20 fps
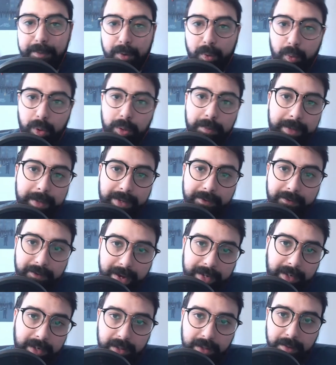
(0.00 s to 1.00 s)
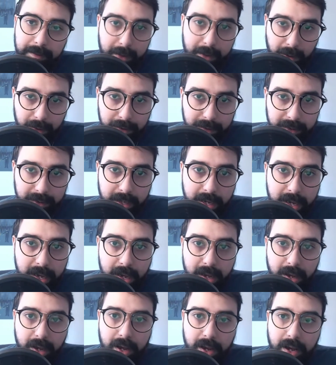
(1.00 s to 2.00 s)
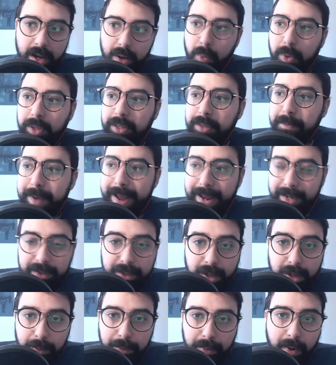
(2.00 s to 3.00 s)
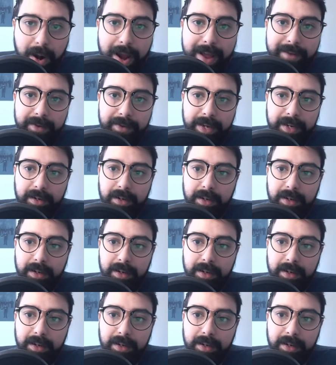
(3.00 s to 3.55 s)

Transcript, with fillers: will be affected the most when the banks go private